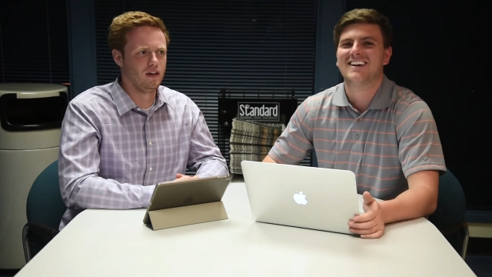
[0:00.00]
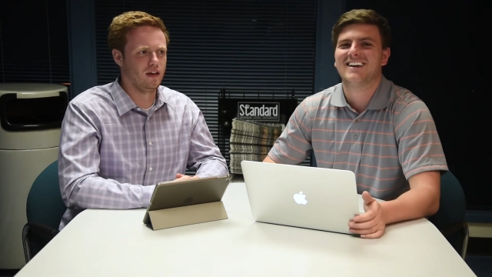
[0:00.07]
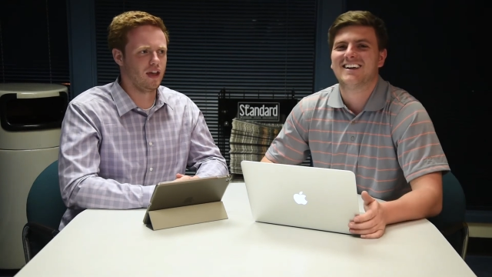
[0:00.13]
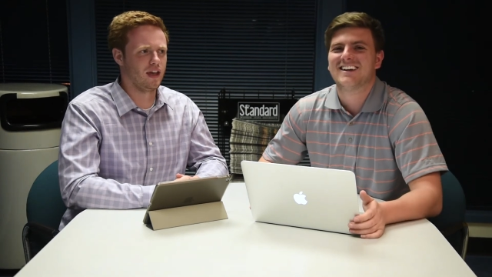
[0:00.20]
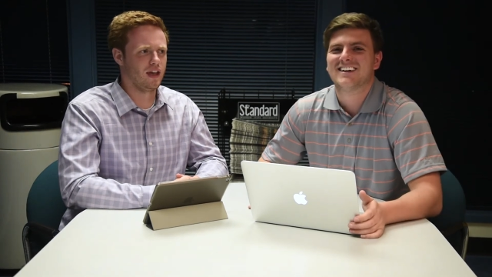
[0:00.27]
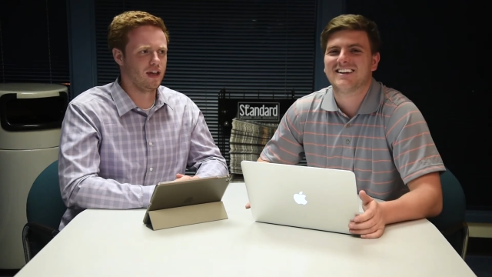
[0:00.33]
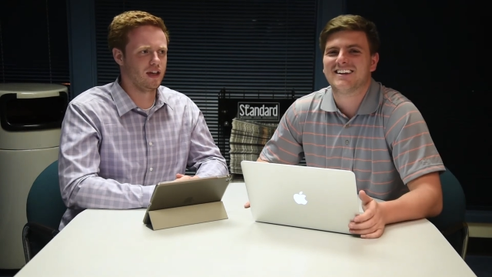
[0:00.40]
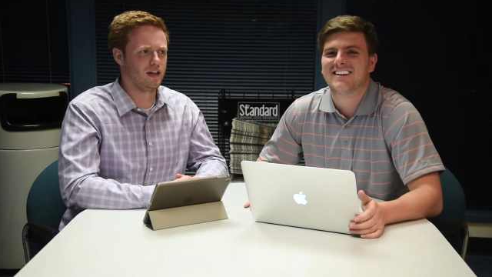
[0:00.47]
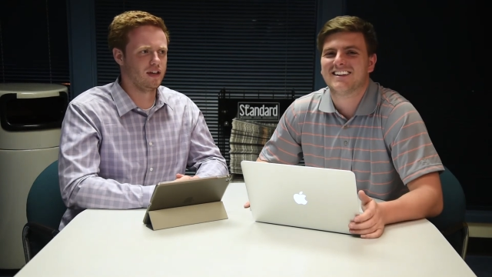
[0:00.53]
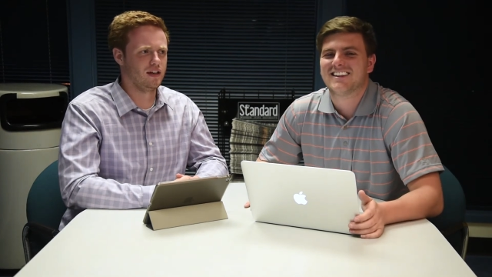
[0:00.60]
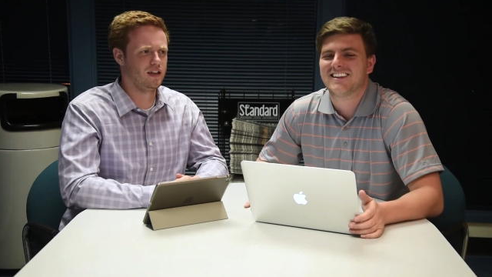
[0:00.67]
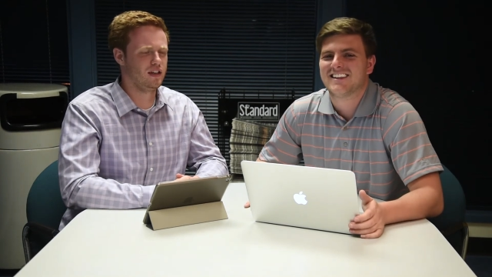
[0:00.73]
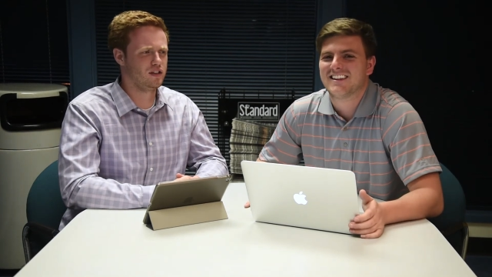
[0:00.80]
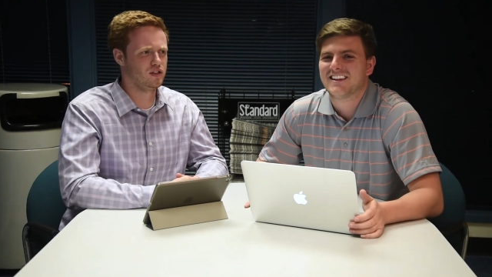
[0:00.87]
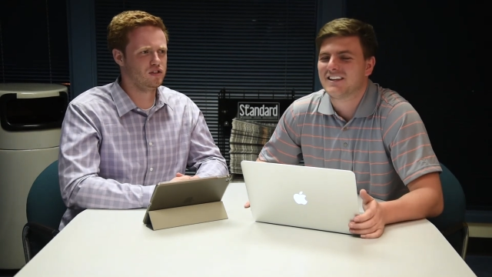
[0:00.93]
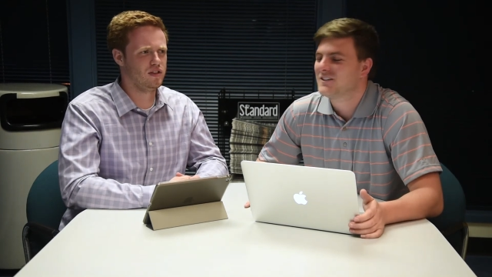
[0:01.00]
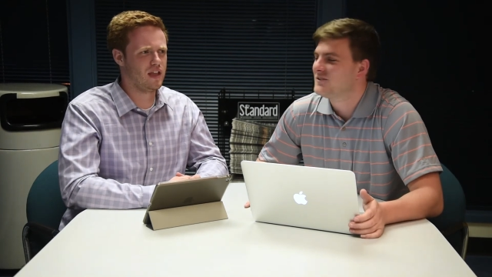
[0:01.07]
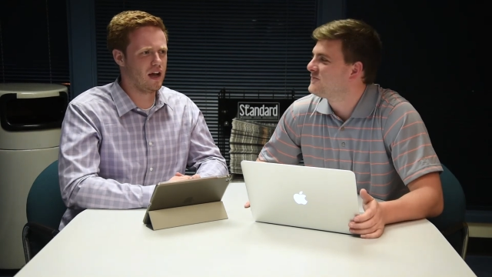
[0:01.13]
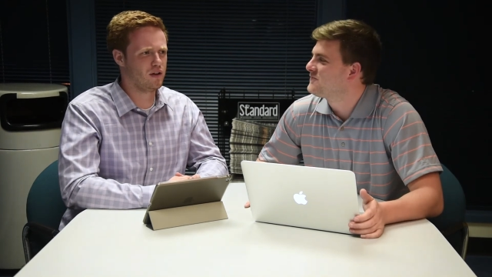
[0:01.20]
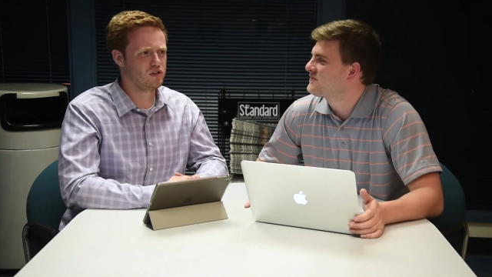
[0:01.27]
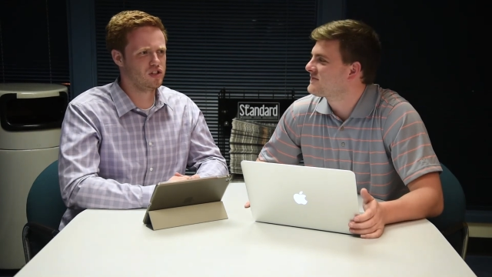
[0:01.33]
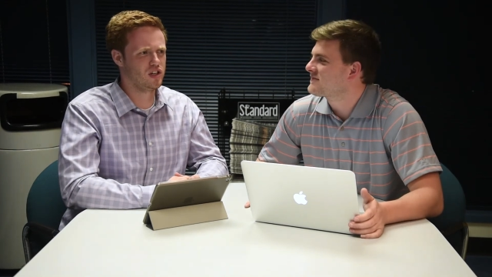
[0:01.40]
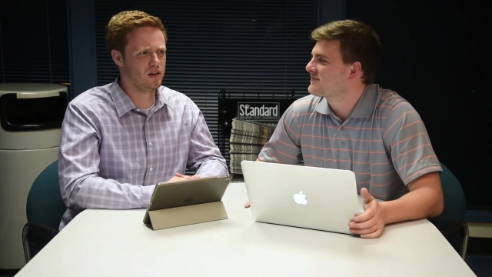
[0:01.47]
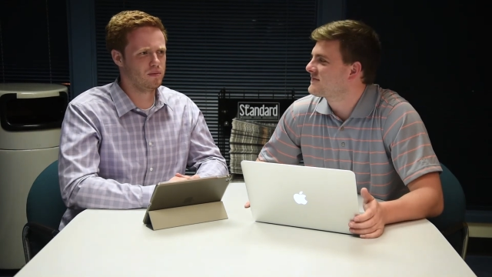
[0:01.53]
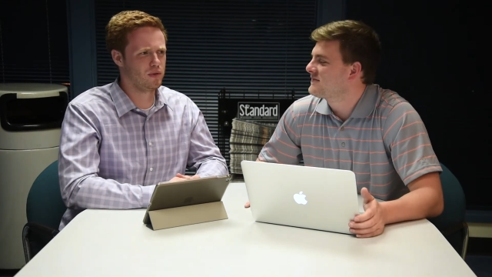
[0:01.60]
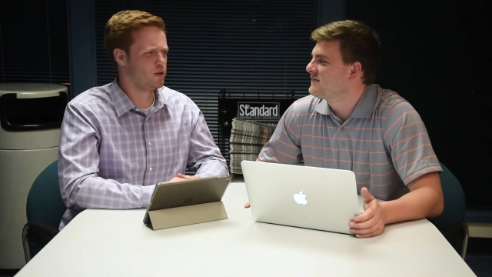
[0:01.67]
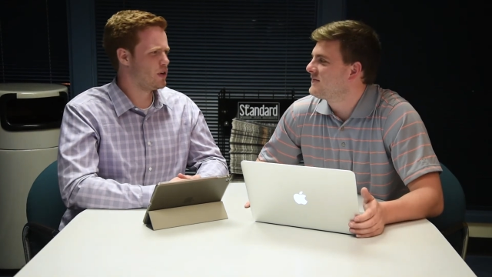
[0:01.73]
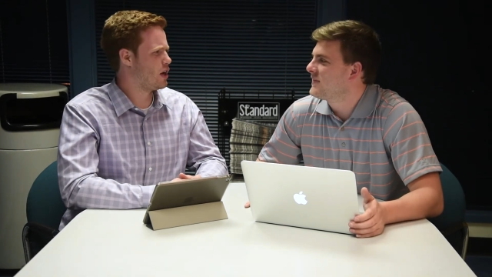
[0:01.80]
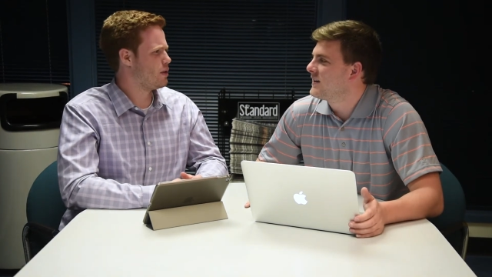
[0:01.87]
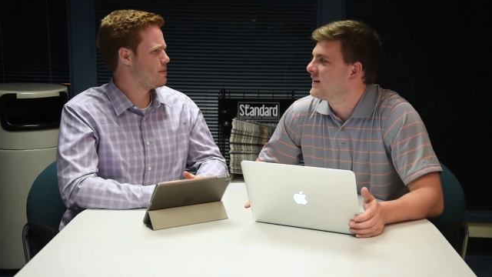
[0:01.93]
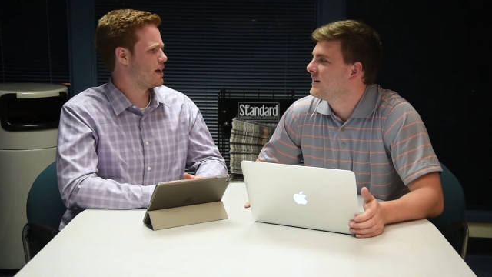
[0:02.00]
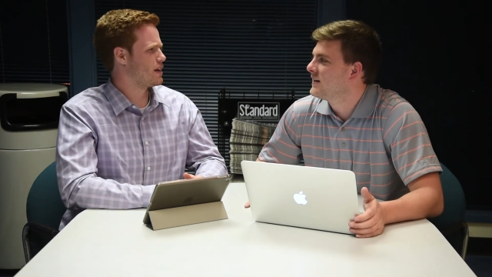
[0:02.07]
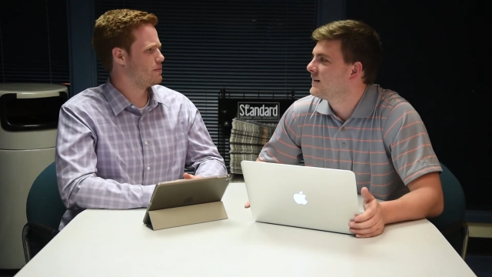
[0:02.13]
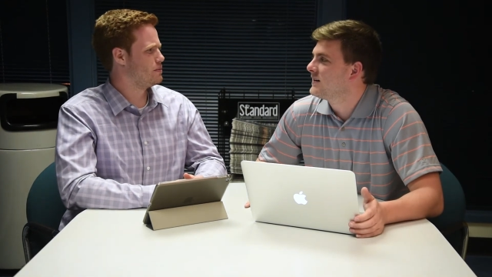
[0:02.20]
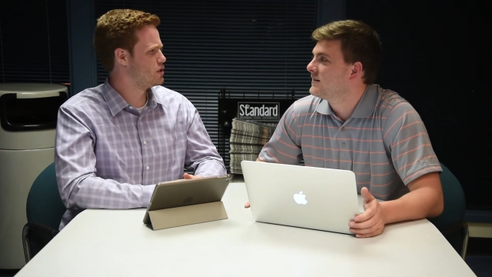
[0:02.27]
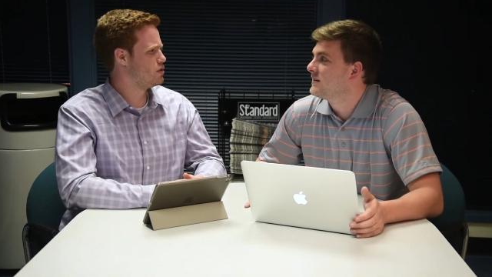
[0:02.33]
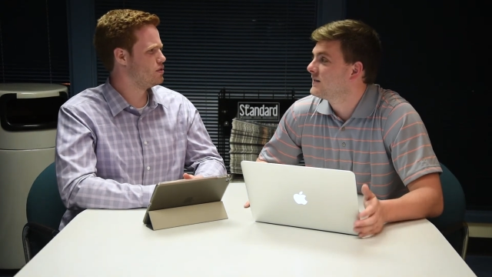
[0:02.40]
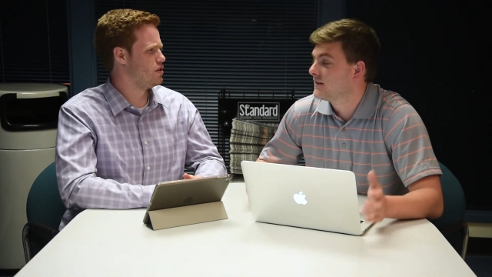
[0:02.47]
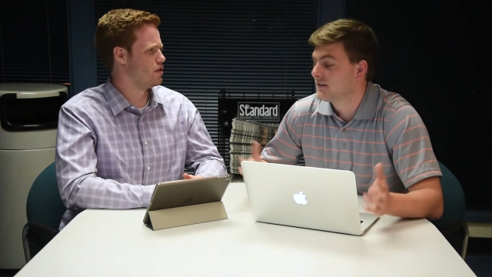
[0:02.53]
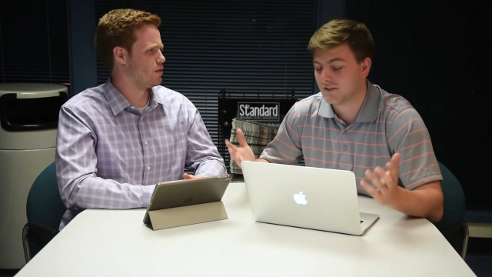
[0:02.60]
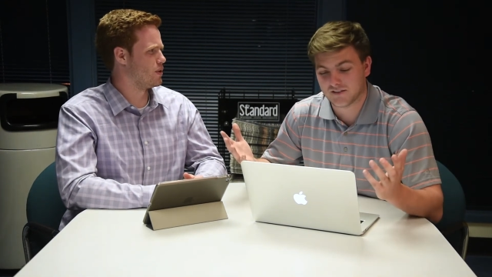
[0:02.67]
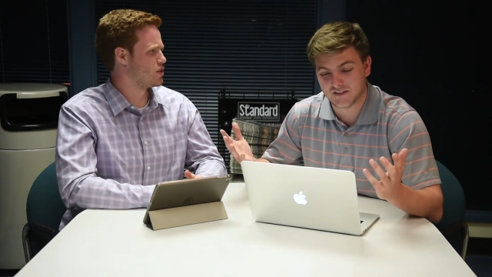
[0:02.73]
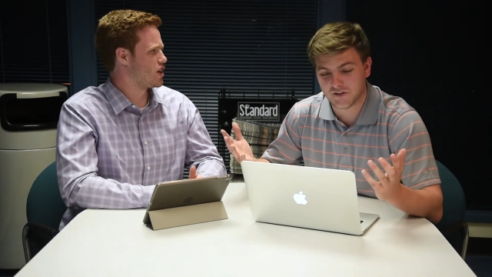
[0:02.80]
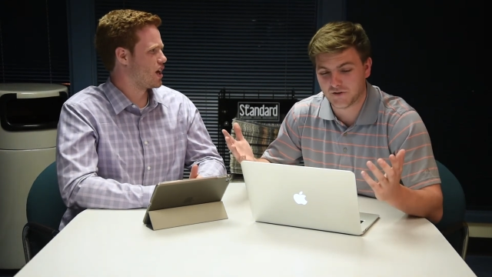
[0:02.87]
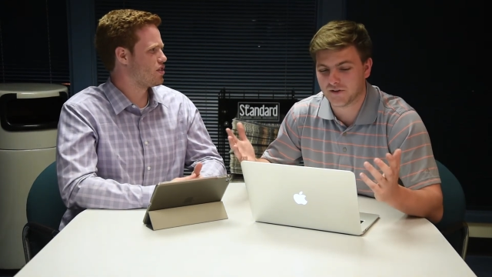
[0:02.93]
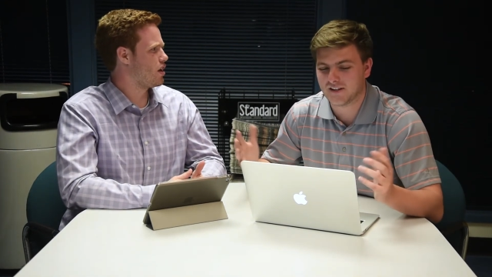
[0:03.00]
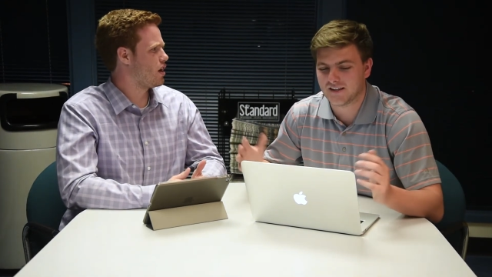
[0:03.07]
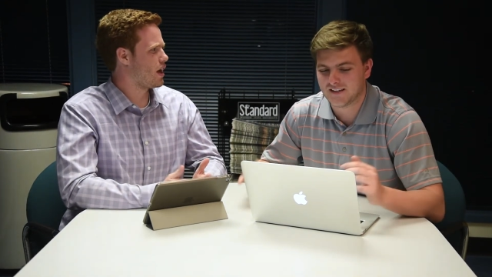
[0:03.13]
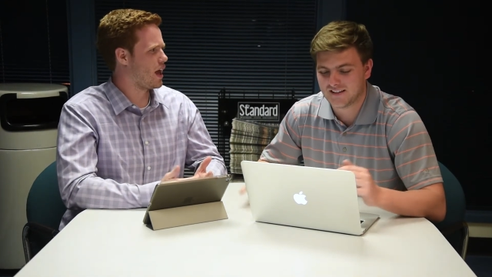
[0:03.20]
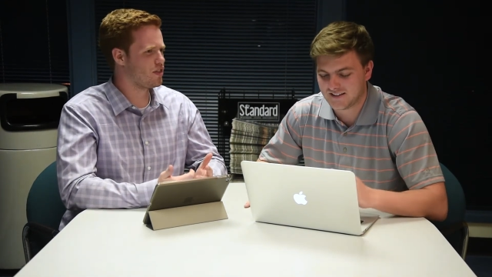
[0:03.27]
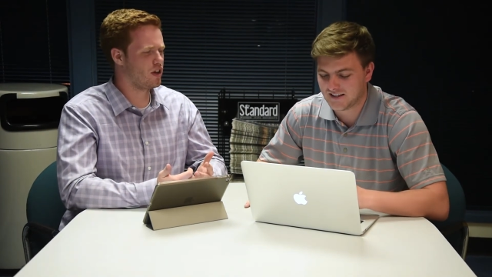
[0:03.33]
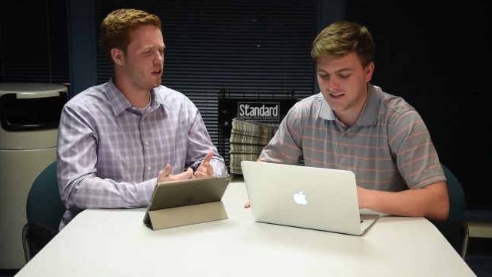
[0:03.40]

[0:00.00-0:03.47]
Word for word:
Speaker 1: and he could outjump Odell Beckham Jr., which Literally, I thought I